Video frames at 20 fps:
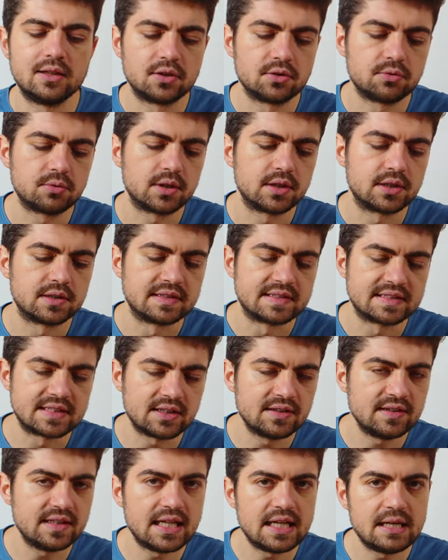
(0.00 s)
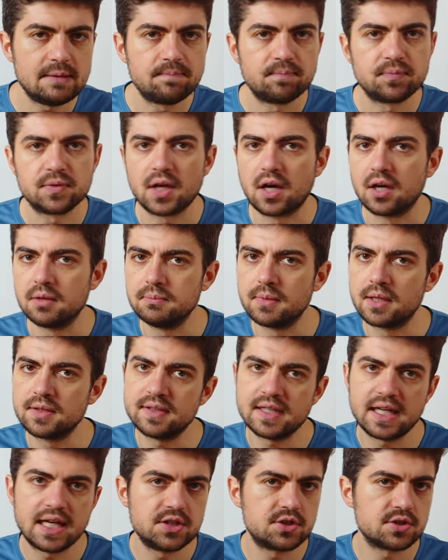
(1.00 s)
long run on Sunday. On
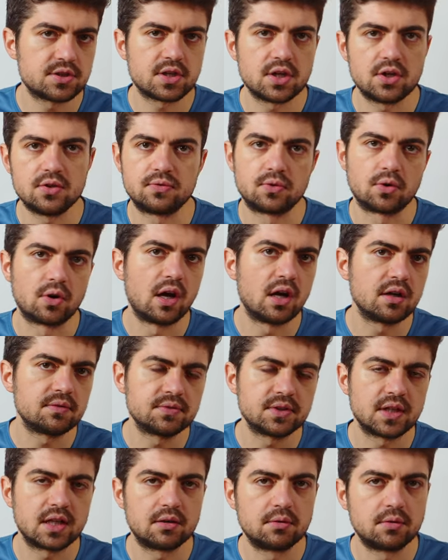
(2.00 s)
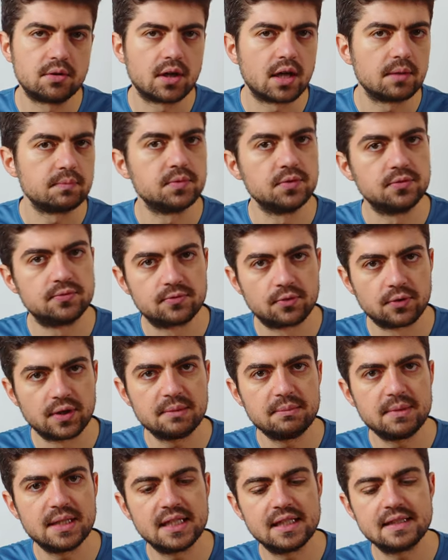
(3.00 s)
Monday, I just go for half an hour up to 40
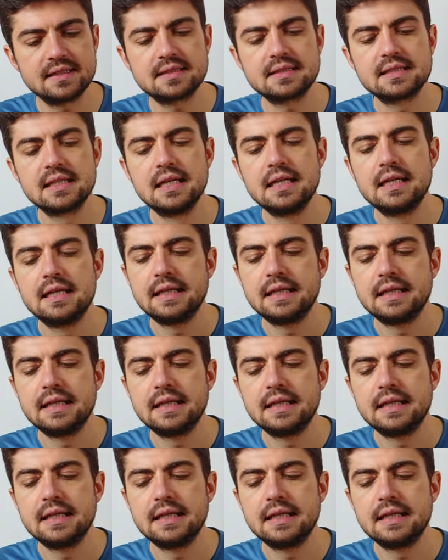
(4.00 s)
minutes.